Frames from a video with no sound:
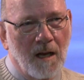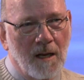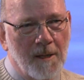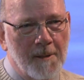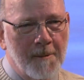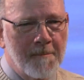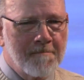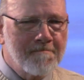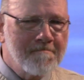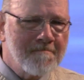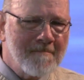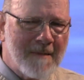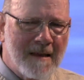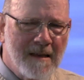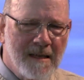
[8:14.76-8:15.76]
um,
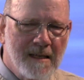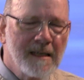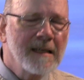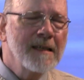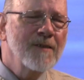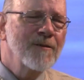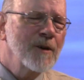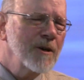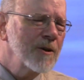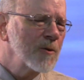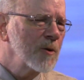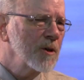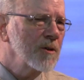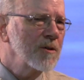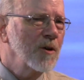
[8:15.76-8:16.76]
in
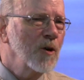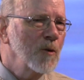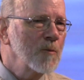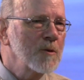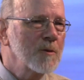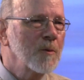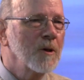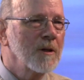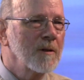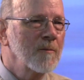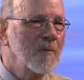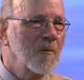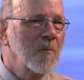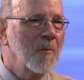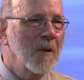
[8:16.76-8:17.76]
very real terms,
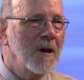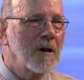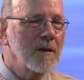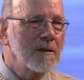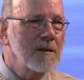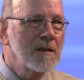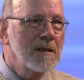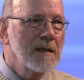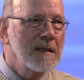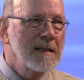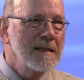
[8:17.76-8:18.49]
but but